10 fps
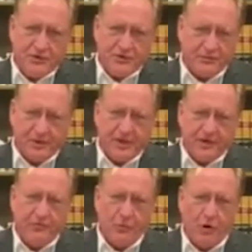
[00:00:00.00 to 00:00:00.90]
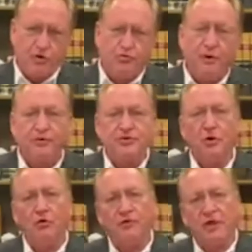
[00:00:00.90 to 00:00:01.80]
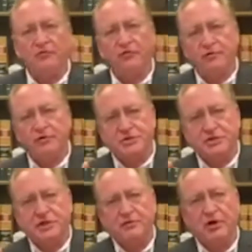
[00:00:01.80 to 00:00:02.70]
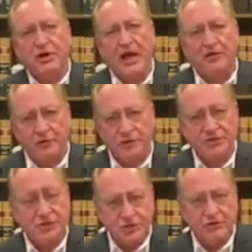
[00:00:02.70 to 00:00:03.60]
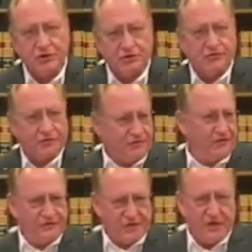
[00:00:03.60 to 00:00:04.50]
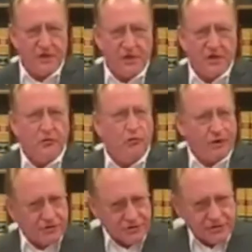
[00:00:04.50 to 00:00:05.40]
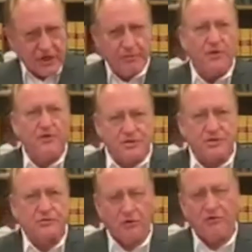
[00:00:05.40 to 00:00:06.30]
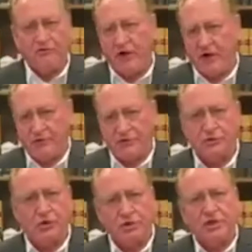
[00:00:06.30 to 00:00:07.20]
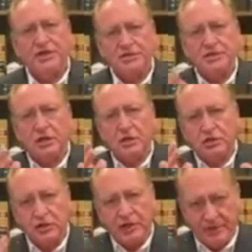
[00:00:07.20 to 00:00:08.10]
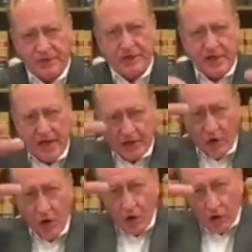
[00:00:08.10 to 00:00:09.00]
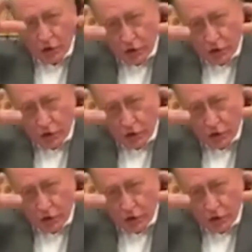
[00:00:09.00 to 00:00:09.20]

This year at the beginning of March, we were told that if we would just limit our gatherings to 250, we could stop this coronavirus, or at least limit it and